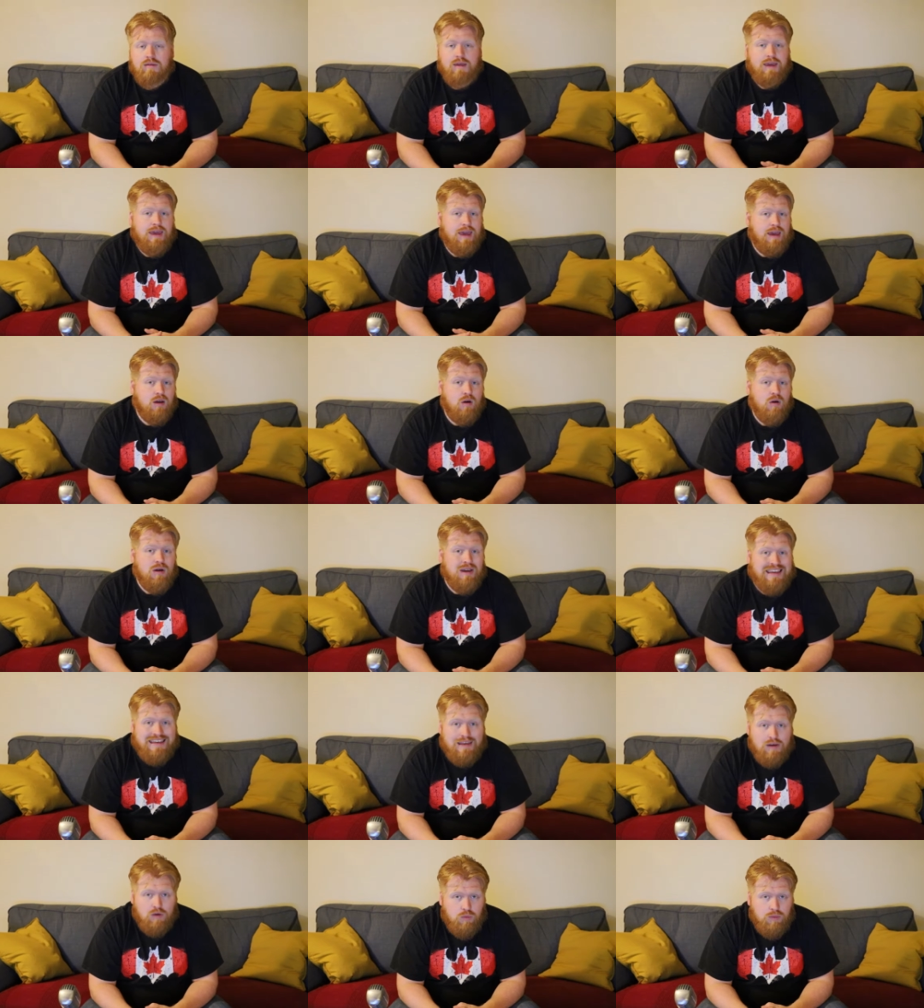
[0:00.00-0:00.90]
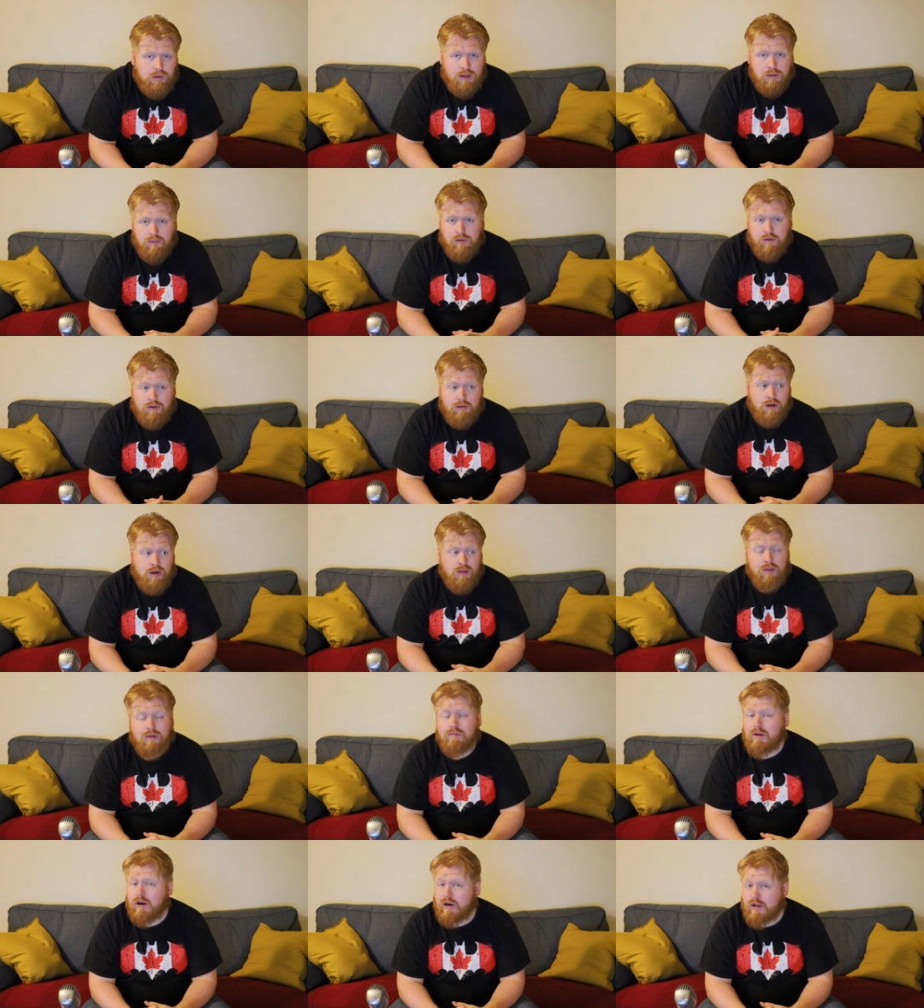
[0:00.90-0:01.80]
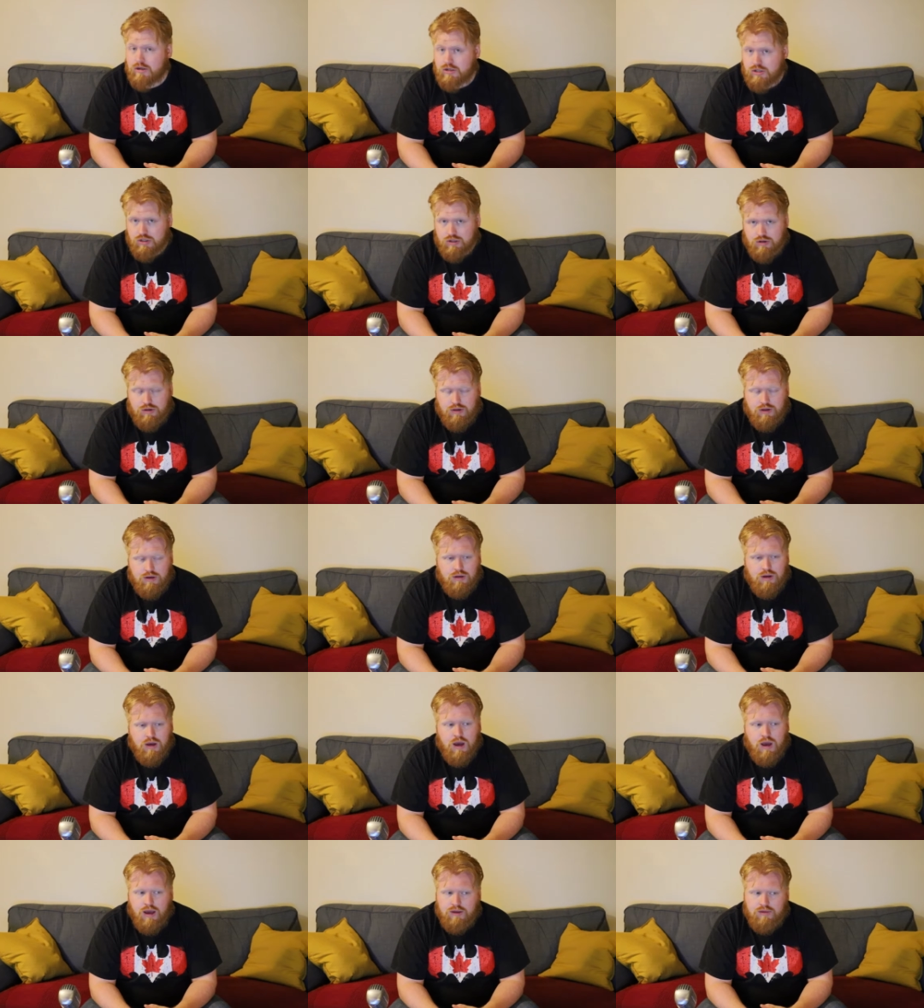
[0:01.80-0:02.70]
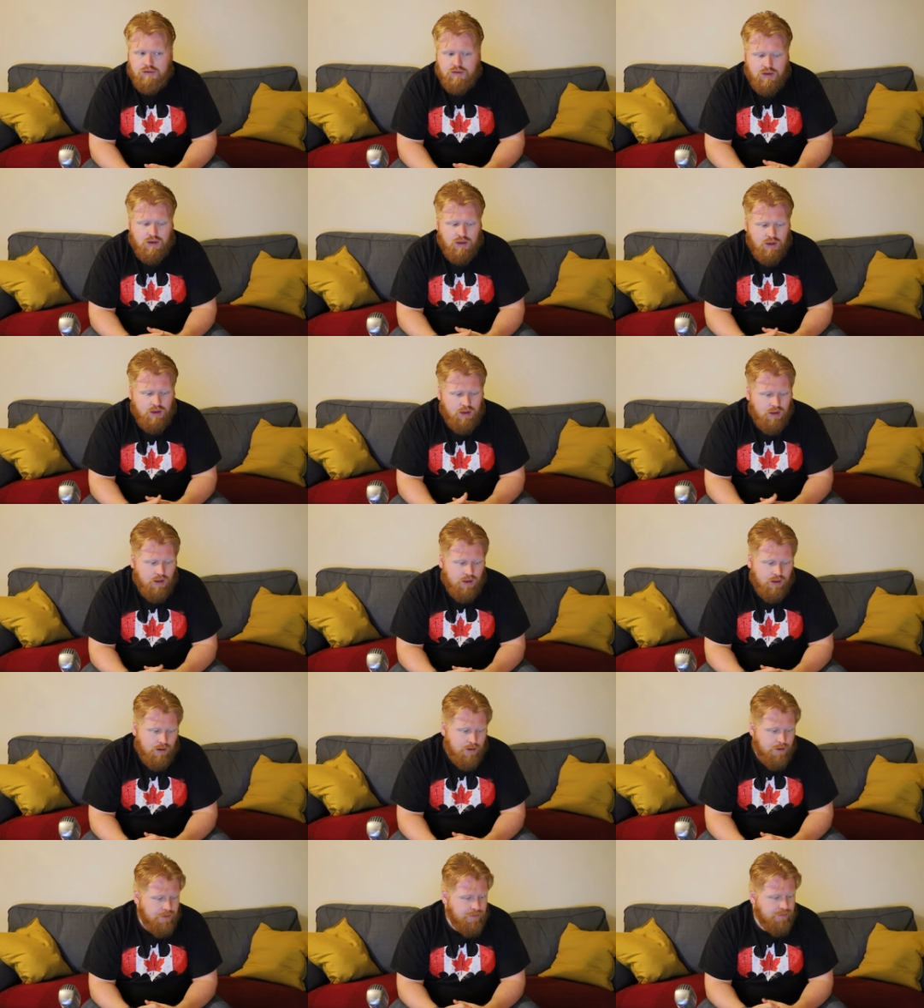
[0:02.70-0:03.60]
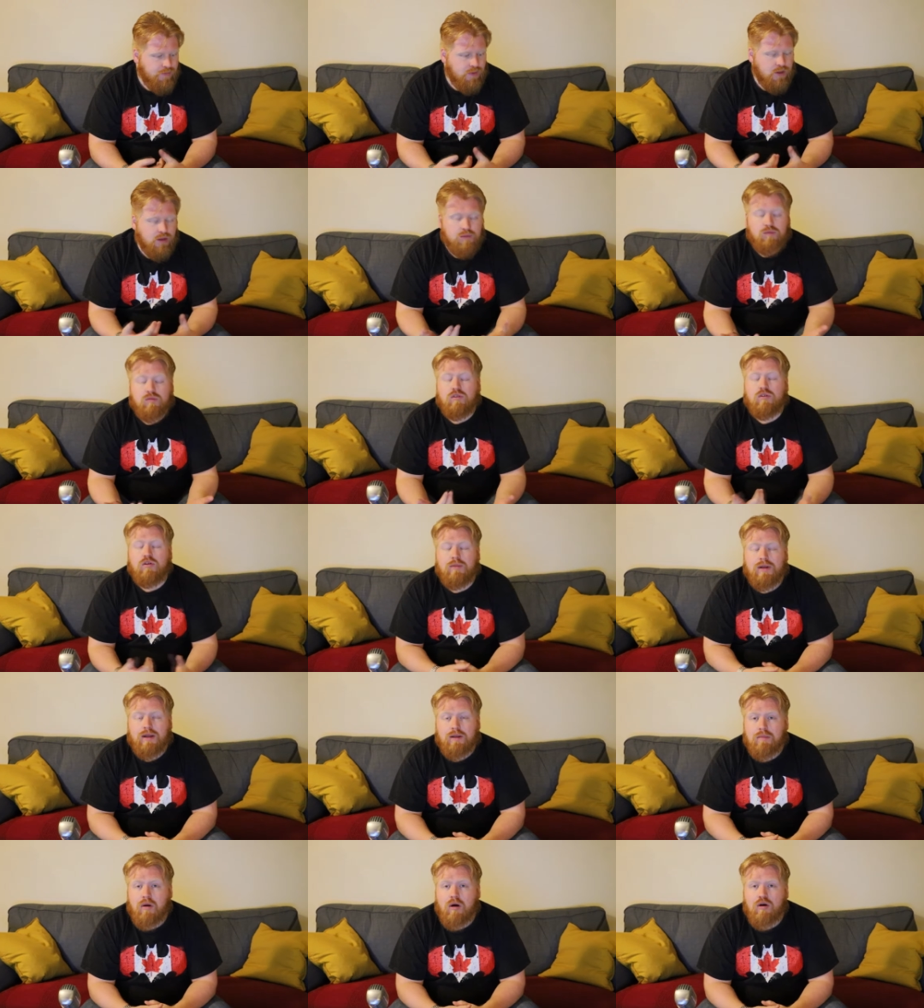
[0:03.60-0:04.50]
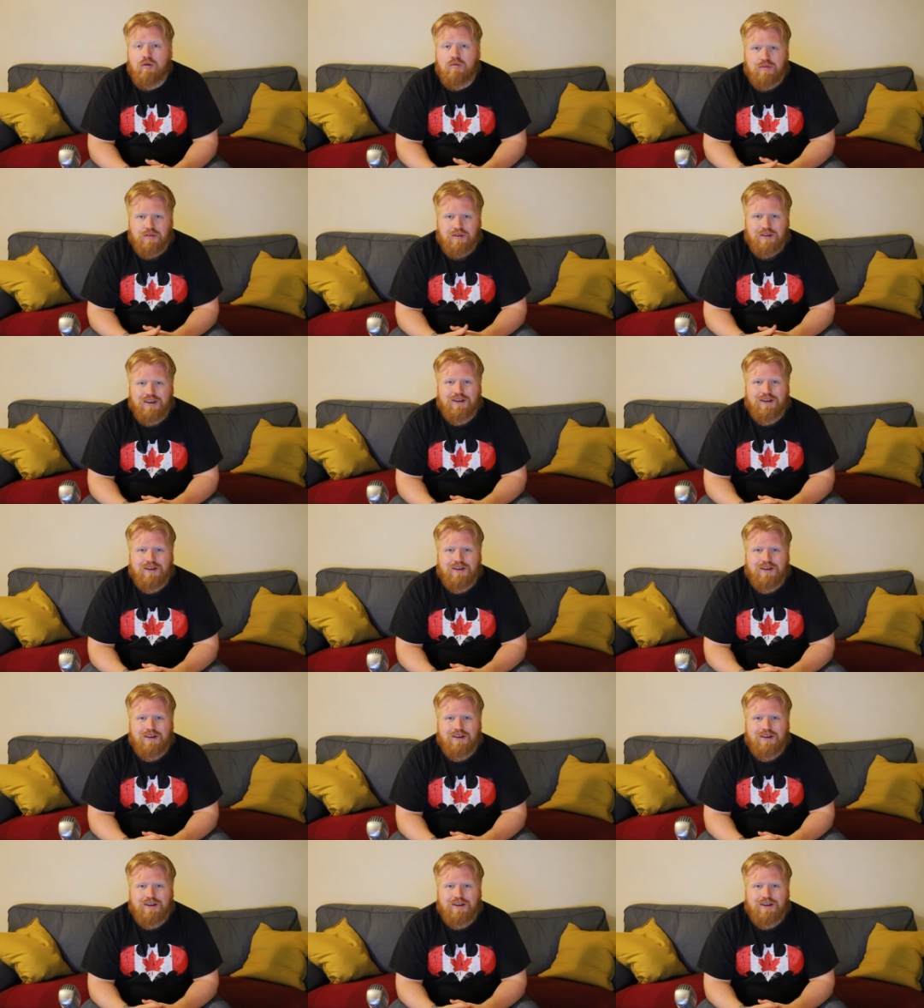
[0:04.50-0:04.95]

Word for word: They can't go and kill people. They're not the Punisher. They're not you know, so many Marvel